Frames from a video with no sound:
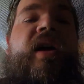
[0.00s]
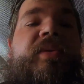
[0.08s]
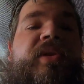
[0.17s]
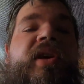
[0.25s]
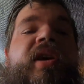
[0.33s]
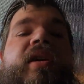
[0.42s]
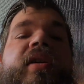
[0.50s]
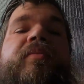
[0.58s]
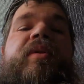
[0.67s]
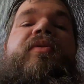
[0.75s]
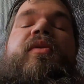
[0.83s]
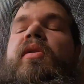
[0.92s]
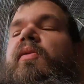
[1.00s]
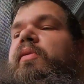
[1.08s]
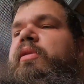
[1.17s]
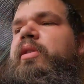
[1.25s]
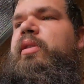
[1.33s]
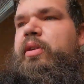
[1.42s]
I was a kid, before I
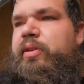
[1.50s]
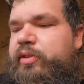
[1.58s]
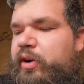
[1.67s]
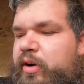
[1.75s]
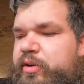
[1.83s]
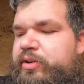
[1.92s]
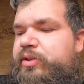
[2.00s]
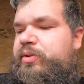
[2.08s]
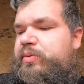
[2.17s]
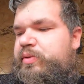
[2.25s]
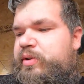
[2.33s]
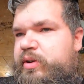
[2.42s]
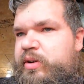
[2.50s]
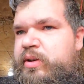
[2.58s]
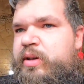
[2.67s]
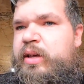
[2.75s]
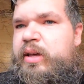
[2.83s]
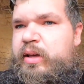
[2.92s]
really started to
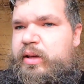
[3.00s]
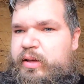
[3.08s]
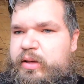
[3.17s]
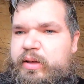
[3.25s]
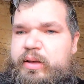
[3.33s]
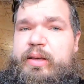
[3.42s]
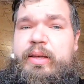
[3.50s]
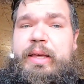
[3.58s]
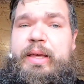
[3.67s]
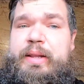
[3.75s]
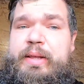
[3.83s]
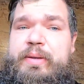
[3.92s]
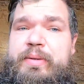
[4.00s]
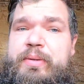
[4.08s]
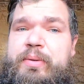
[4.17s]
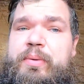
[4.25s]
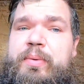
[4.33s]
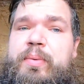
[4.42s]
get
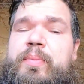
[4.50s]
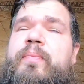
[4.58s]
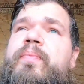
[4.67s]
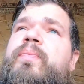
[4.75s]
into